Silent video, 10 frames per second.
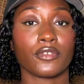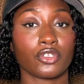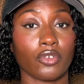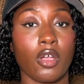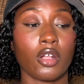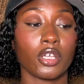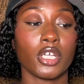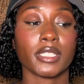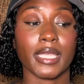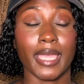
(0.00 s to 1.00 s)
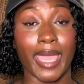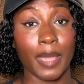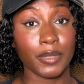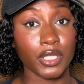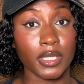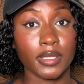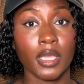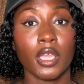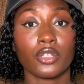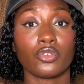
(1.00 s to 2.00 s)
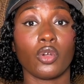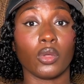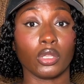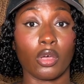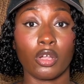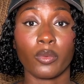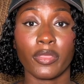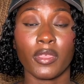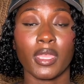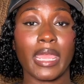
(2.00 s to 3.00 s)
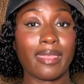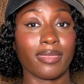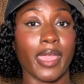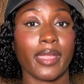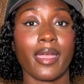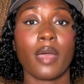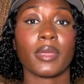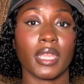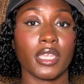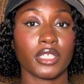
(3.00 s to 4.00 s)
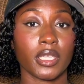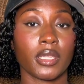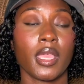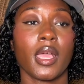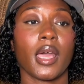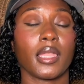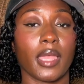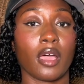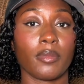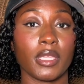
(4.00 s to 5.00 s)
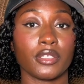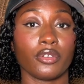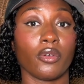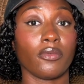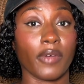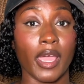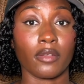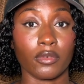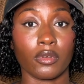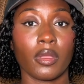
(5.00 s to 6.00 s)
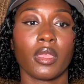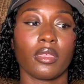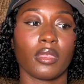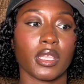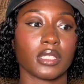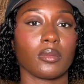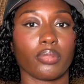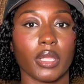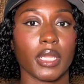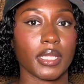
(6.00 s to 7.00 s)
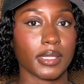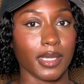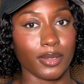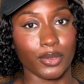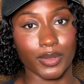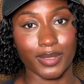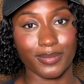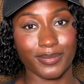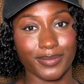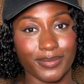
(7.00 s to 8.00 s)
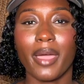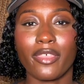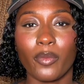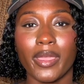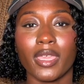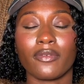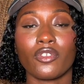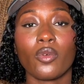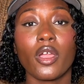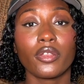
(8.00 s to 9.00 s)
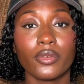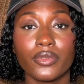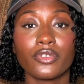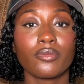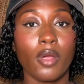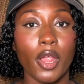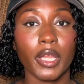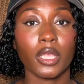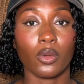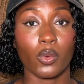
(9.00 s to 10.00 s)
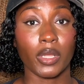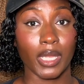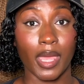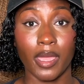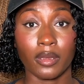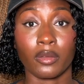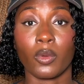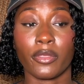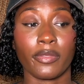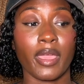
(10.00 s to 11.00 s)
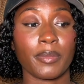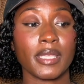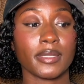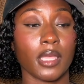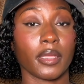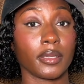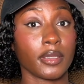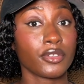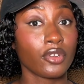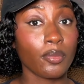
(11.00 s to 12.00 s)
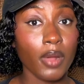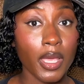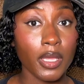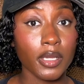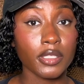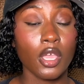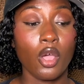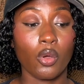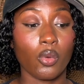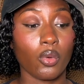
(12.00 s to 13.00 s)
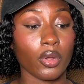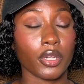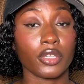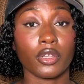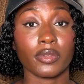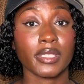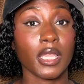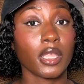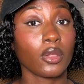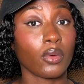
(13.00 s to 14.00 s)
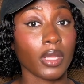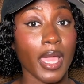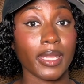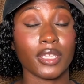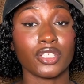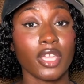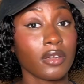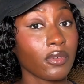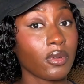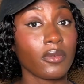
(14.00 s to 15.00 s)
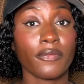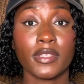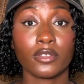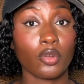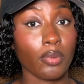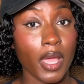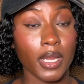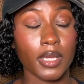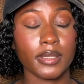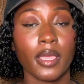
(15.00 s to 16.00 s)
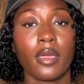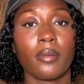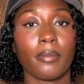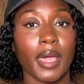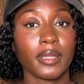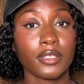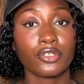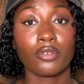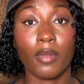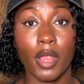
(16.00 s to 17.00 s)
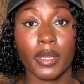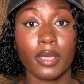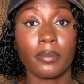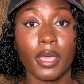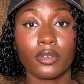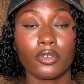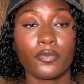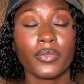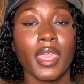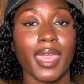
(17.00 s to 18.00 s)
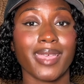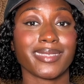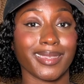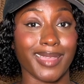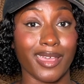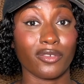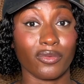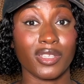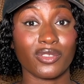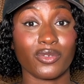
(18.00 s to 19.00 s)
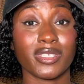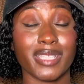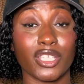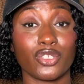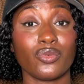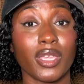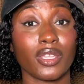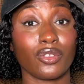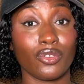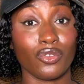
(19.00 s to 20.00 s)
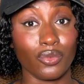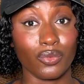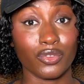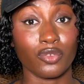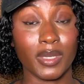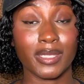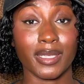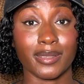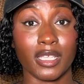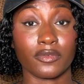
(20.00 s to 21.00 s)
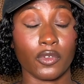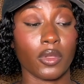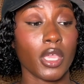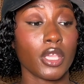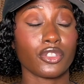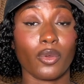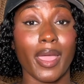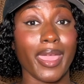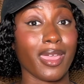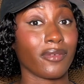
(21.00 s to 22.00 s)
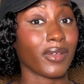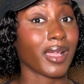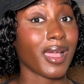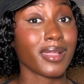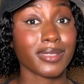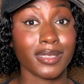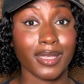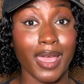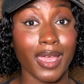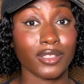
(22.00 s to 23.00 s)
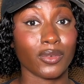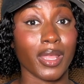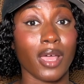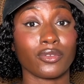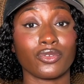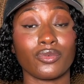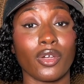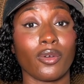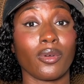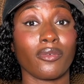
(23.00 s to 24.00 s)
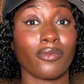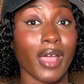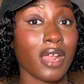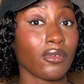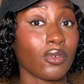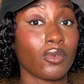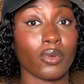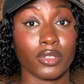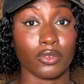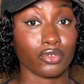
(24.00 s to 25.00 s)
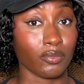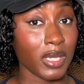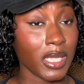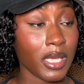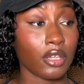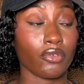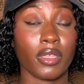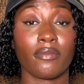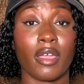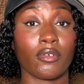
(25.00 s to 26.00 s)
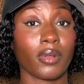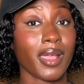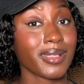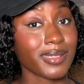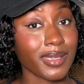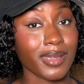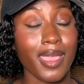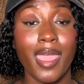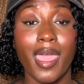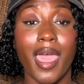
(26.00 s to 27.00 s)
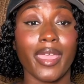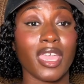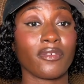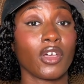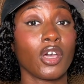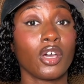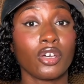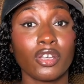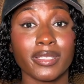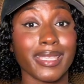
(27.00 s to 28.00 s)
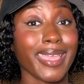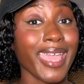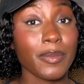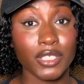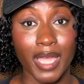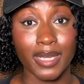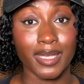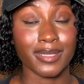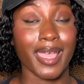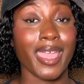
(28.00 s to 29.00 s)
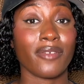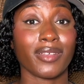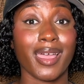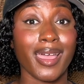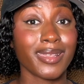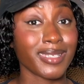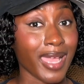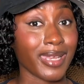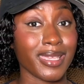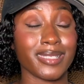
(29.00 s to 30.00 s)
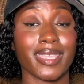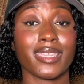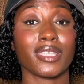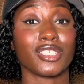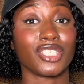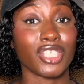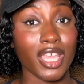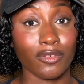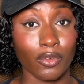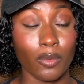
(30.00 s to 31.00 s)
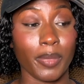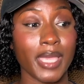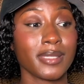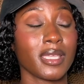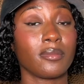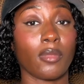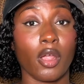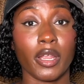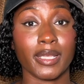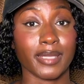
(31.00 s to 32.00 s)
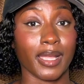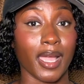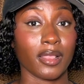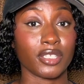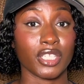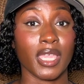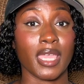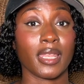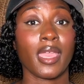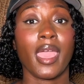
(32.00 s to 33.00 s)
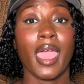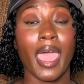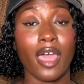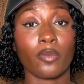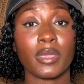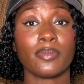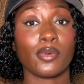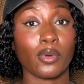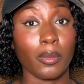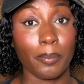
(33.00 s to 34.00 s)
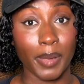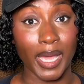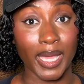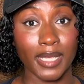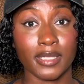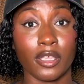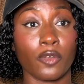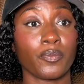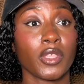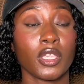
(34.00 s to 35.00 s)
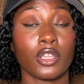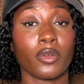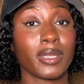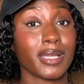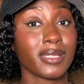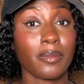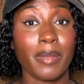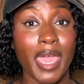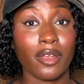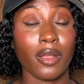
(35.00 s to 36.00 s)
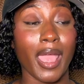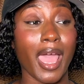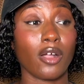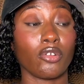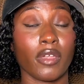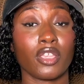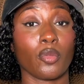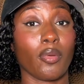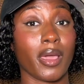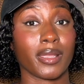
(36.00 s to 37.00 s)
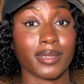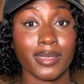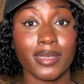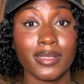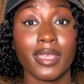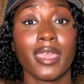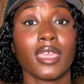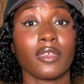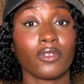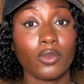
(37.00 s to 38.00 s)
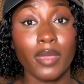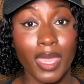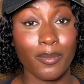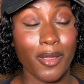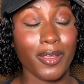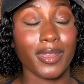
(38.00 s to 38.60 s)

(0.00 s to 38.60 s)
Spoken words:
strong hooks and captions to go along with it, and that combination allowed me to go viral, thus bringing in sales. By the way, if you are new to marketing online, whether that be selling digital products or selling online in general, physical products, my digital marketing bundle has a lot of resources that you can use to be successful. So I have content guides on how to go viral on social media, create viral content. I have hooks and caption ideas. I have content ideas in general based in marketing psychology and how people buy. So, it doesn't matter how great your product is. If you can't market